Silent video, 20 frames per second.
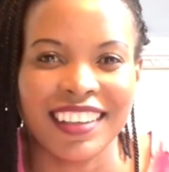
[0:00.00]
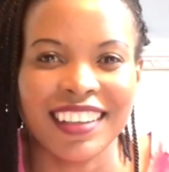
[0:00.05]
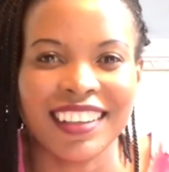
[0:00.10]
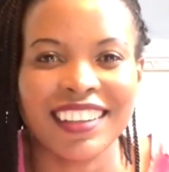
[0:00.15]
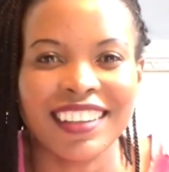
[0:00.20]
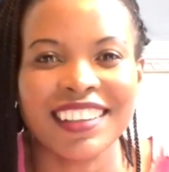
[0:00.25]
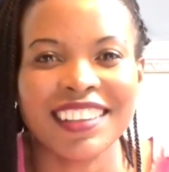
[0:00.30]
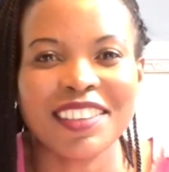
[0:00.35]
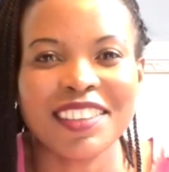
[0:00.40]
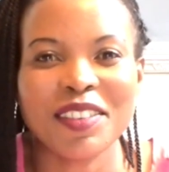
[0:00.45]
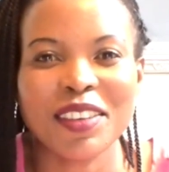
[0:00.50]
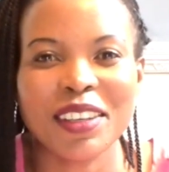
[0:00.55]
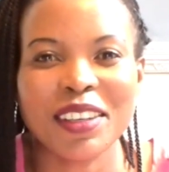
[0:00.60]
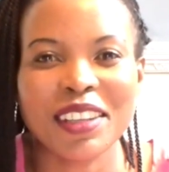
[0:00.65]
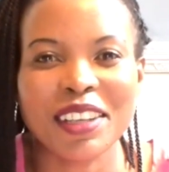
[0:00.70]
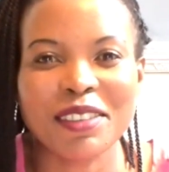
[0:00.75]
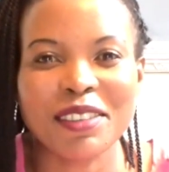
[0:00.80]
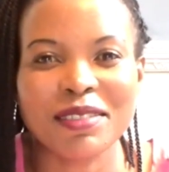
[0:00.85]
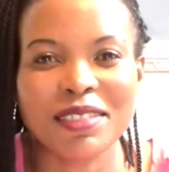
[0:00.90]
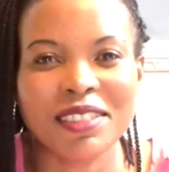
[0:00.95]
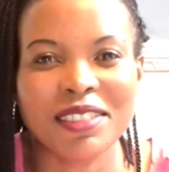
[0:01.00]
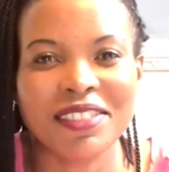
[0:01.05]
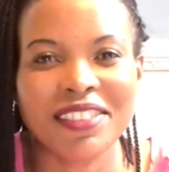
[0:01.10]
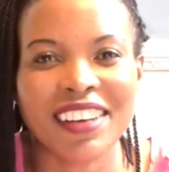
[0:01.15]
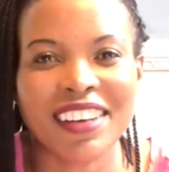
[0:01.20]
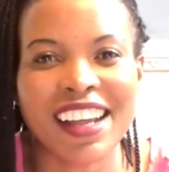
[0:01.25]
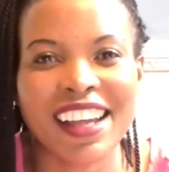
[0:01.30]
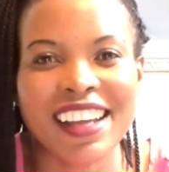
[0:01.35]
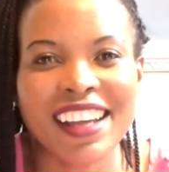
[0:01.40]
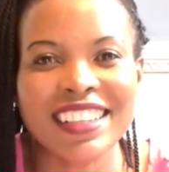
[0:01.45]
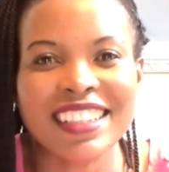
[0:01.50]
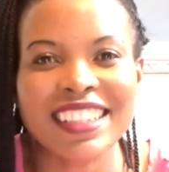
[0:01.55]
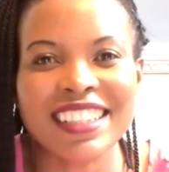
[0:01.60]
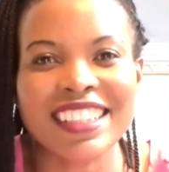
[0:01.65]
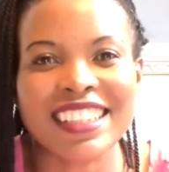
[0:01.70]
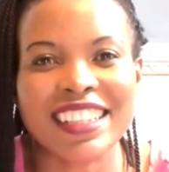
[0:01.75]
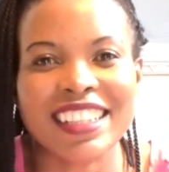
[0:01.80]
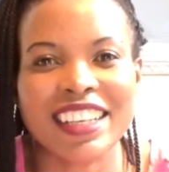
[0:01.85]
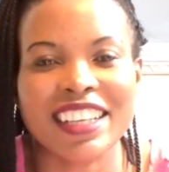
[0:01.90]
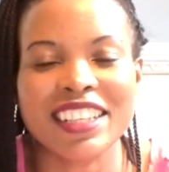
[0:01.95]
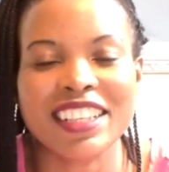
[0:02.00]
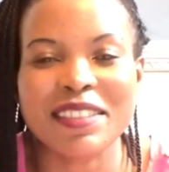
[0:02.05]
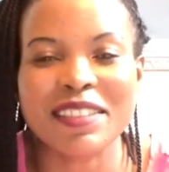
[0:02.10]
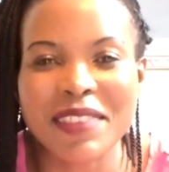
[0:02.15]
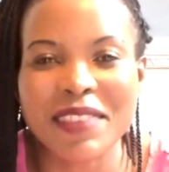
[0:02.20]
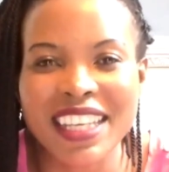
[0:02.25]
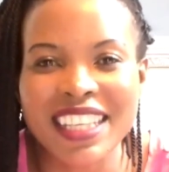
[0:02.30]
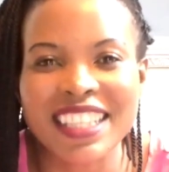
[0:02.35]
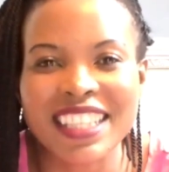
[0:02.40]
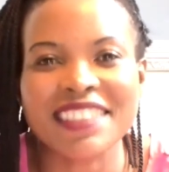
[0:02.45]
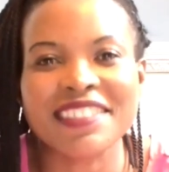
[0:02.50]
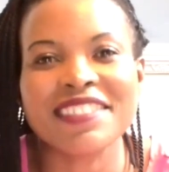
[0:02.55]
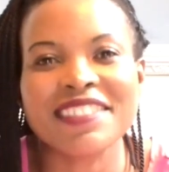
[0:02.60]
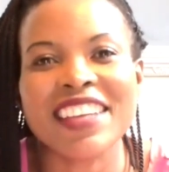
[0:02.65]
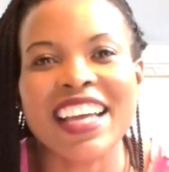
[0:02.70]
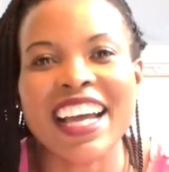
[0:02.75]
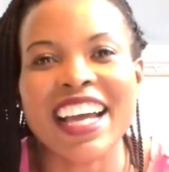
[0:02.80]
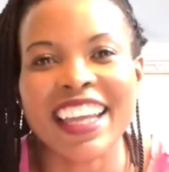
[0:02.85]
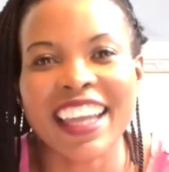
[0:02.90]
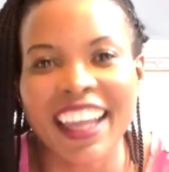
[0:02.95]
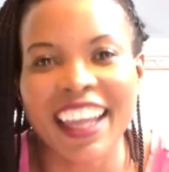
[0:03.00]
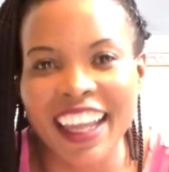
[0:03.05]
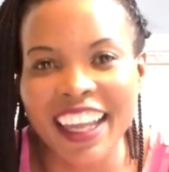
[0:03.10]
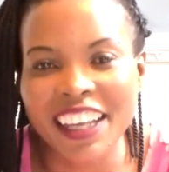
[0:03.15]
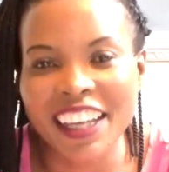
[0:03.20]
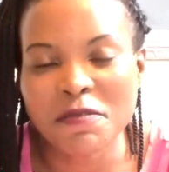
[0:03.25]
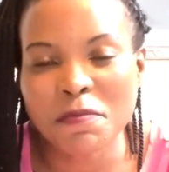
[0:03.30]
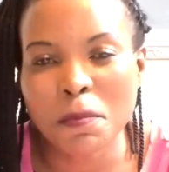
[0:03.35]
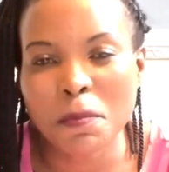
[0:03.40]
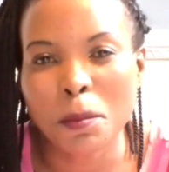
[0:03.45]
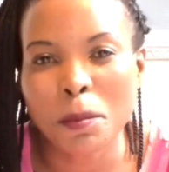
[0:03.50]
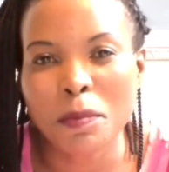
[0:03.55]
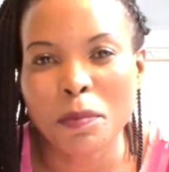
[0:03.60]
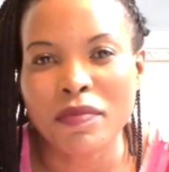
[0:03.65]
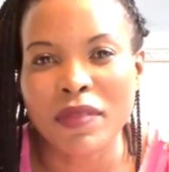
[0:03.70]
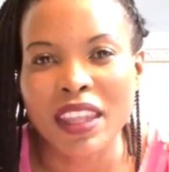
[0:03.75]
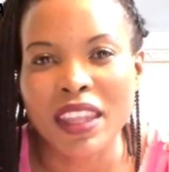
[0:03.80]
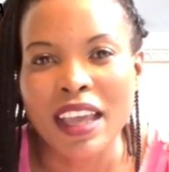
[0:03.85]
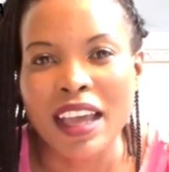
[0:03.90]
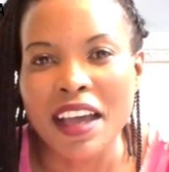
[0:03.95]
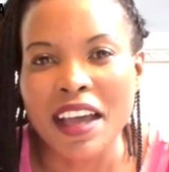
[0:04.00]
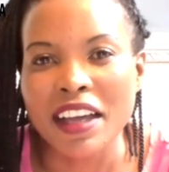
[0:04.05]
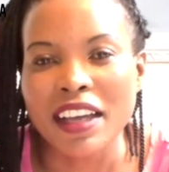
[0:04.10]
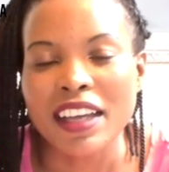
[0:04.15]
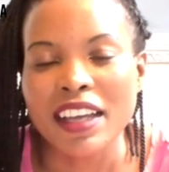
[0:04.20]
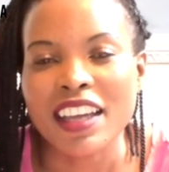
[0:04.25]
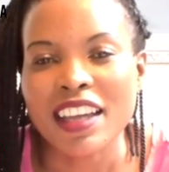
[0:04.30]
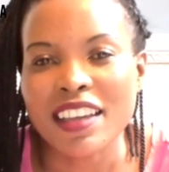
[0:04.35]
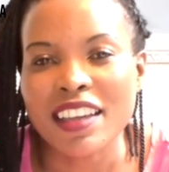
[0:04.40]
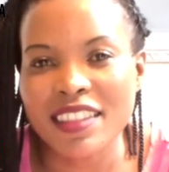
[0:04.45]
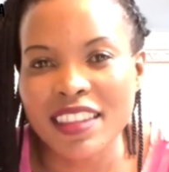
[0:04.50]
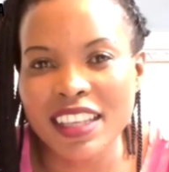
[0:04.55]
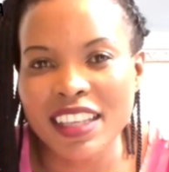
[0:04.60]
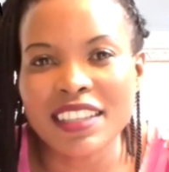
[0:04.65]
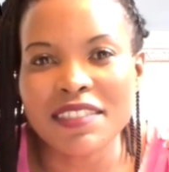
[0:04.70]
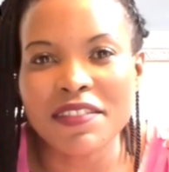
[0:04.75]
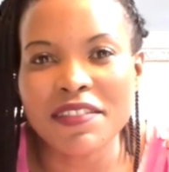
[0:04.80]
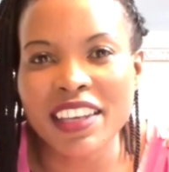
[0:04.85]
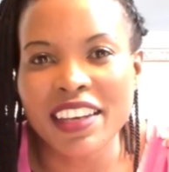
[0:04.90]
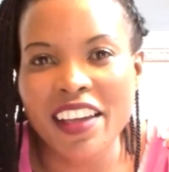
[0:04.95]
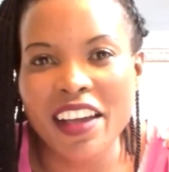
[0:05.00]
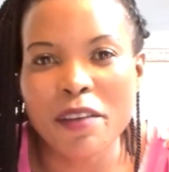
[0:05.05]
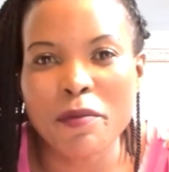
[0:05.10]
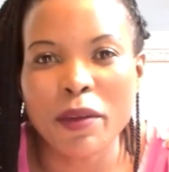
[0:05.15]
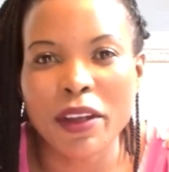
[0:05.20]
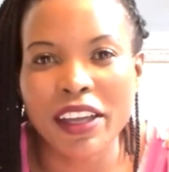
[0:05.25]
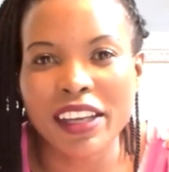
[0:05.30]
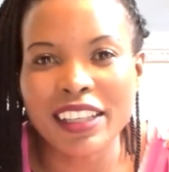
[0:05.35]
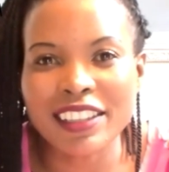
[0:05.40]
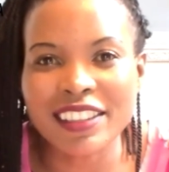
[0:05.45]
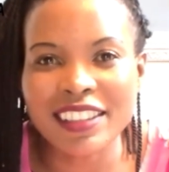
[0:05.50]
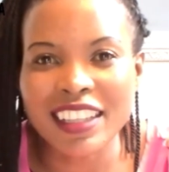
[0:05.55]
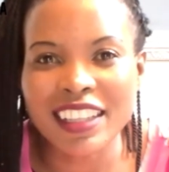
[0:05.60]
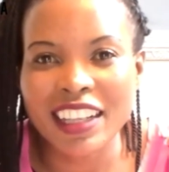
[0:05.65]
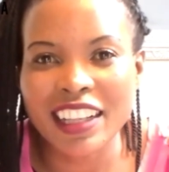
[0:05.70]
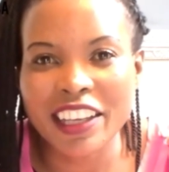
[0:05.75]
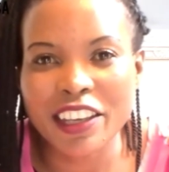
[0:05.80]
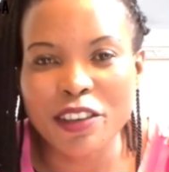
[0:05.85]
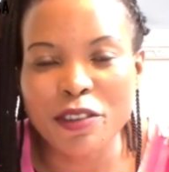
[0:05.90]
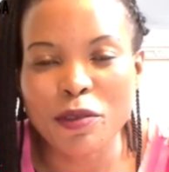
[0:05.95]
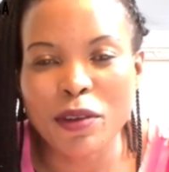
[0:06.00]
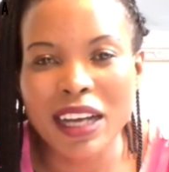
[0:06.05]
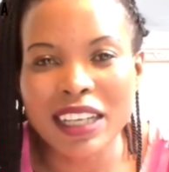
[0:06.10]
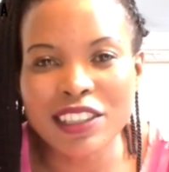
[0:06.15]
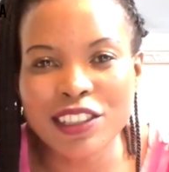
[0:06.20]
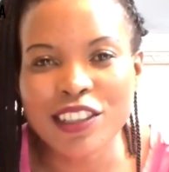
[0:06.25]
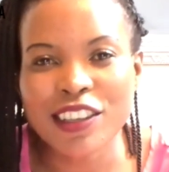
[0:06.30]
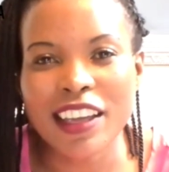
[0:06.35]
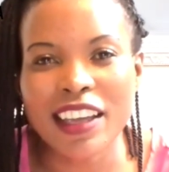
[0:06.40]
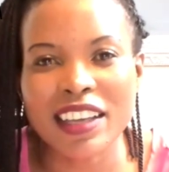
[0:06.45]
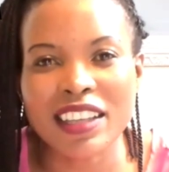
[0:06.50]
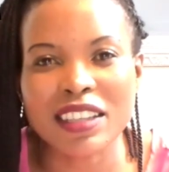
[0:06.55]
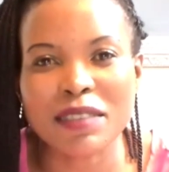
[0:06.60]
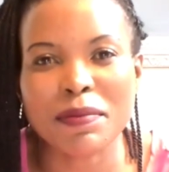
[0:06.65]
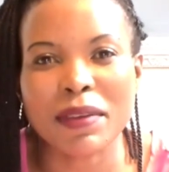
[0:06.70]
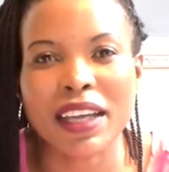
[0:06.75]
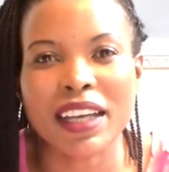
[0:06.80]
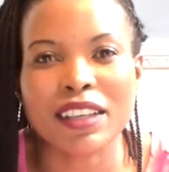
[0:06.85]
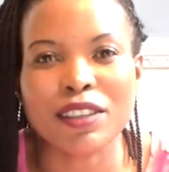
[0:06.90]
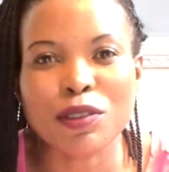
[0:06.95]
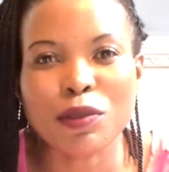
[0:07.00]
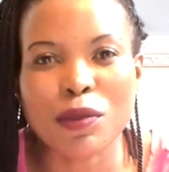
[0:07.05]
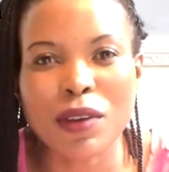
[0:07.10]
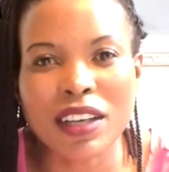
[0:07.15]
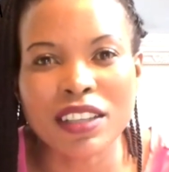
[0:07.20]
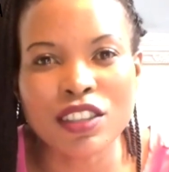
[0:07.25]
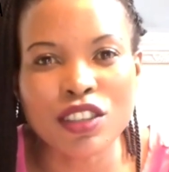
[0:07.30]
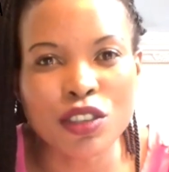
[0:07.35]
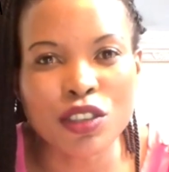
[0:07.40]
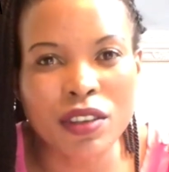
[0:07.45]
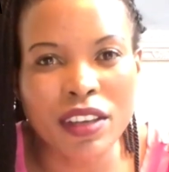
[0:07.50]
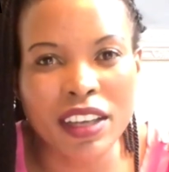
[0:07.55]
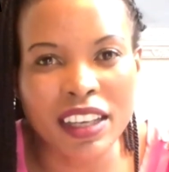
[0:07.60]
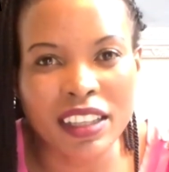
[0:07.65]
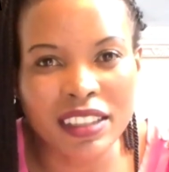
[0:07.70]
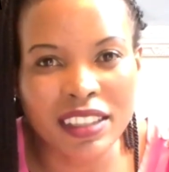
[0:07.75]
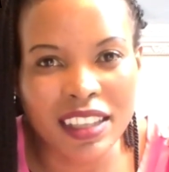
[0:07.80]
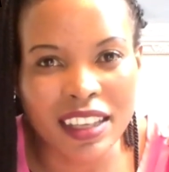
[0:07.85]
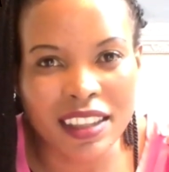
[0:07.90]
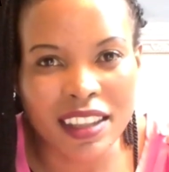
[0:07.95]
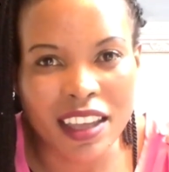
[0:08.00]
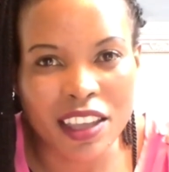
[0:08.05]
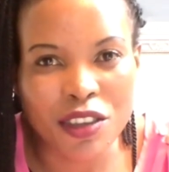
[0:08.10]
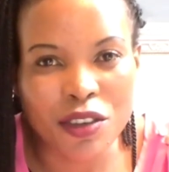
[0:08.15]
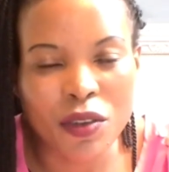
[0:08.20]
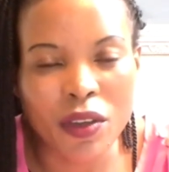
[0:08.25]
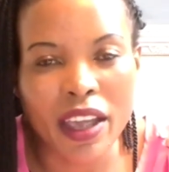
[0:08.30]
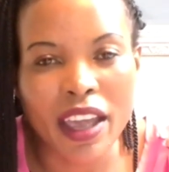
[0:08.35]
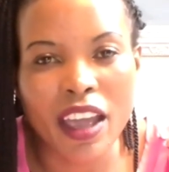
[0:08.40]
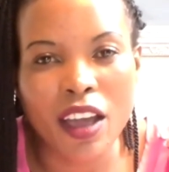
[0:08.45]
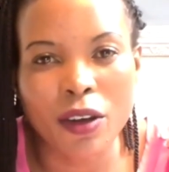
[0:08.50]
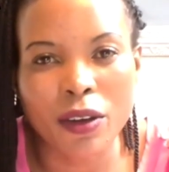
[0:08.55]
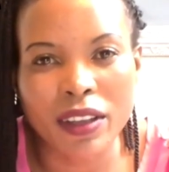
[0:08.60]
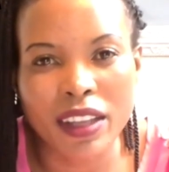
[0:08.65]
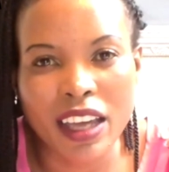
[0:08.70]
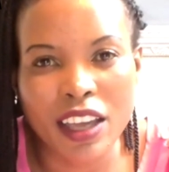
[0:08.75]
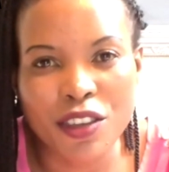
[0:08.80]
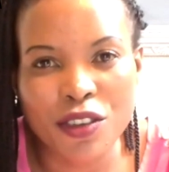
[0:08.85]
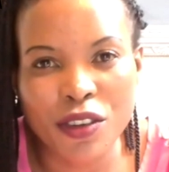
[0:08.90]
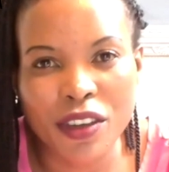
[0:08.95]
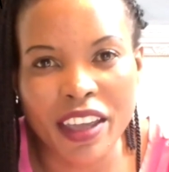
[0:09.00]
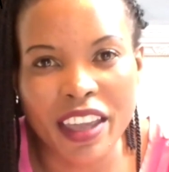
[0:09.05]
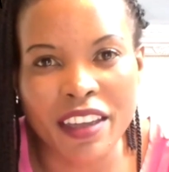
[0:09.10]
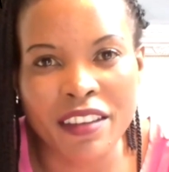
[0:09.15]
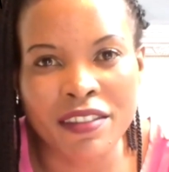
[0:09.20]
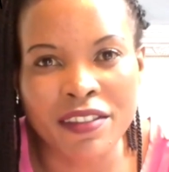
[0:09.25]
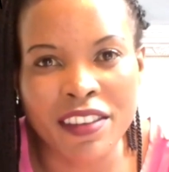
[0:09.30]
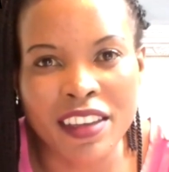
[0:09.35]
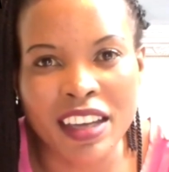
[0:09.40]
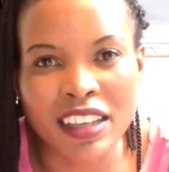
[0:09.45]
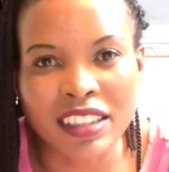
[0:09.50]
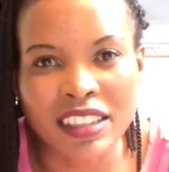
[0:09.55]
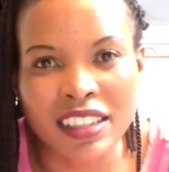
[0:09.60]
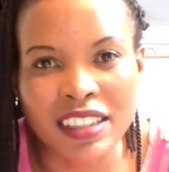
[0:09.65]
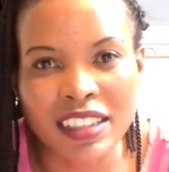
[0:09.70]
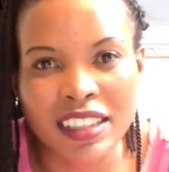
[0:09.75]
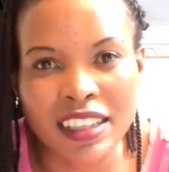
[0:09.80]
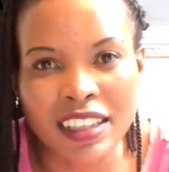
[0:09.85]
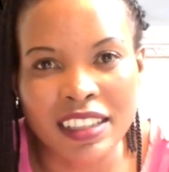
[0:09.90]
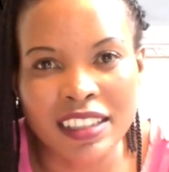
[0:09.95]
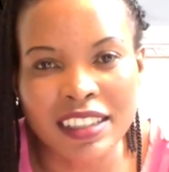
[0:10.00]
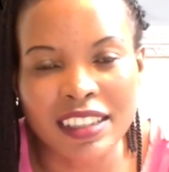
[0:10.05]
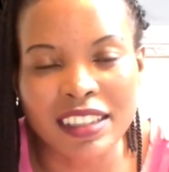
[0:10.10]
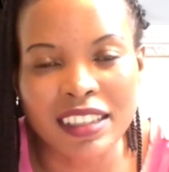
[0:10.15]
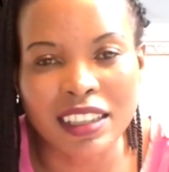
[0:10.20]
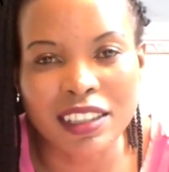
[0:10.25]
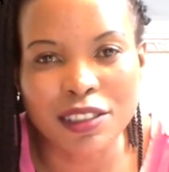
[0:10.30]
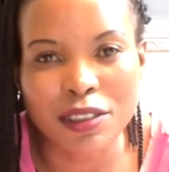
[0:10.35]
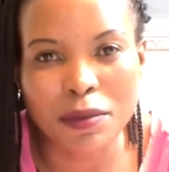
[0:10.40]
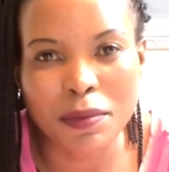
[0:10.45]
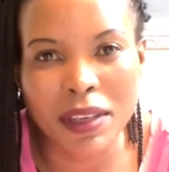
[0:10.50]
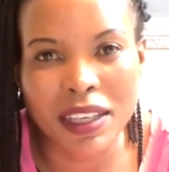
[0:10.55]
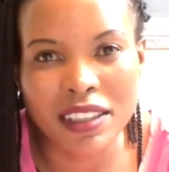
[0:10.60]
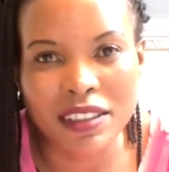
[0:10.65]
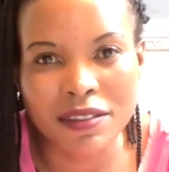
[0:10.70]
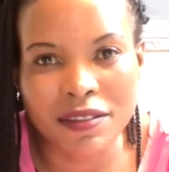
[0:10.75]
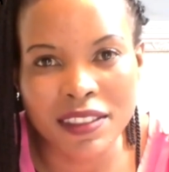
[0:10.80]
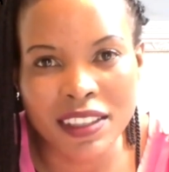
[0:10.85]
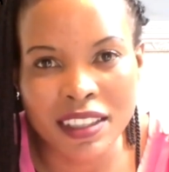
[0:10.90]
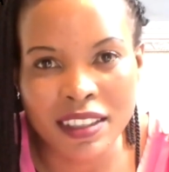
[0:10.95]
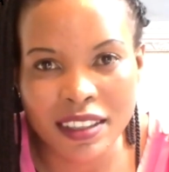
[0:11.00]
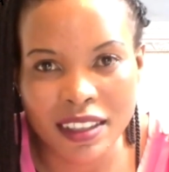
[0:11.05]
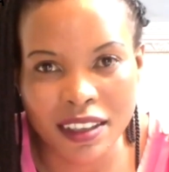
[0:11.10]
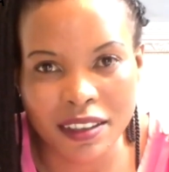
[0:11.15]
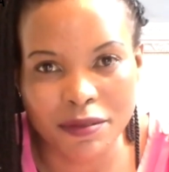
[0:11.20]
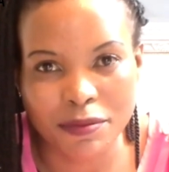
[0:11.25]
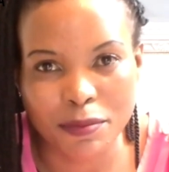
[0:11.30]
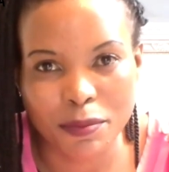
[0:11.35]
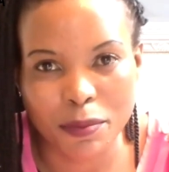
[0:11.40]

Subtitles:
Hello, my lovely friends. It's me, Sylvia again. In this video, I'm going to tell you what to expect once you enter the UK on a UK fiancé settlement visa.